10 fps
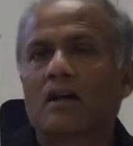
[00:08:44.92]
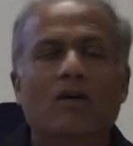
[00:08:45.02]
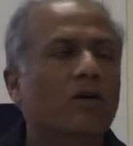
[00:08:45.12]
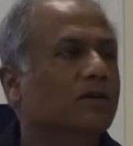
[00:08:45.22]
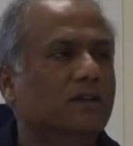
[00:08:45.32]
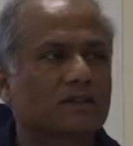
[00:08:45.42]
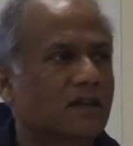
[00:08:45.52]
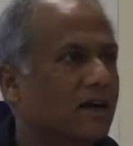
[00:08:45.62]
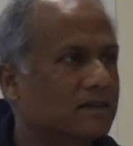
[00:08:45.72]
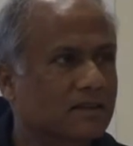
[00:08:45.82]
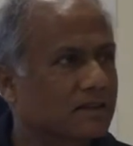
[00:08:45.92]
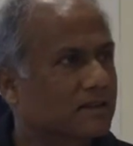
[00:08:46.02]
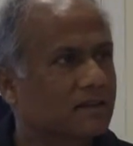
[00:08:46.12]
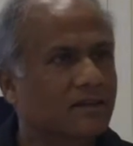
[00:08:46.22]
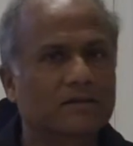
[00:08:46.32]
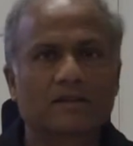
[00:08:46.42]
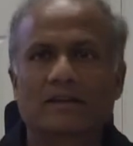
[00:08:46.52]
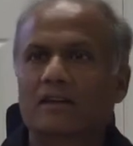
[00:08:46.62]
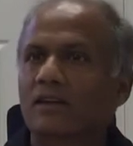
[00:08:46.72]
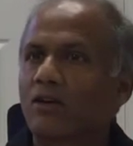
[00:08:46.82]
Oh, these doctors,
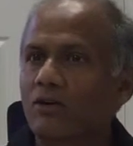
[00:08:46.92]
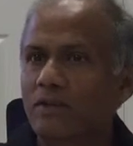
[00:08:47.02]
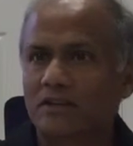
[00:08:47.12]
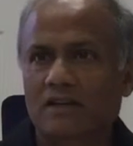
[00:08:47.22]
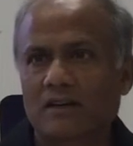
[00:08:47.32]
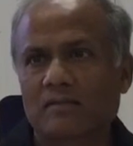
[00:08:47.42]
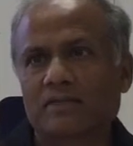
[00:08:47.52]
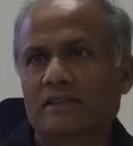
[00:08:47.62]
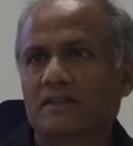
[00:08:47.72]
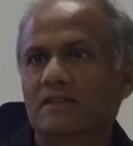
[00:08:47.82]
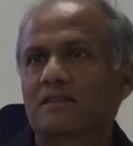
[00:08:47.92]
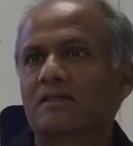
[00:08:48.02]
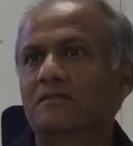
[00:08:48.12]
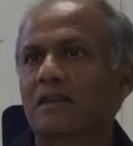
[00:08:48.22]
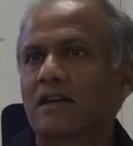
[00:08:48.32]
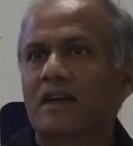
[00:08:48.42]
they always corrupt the system.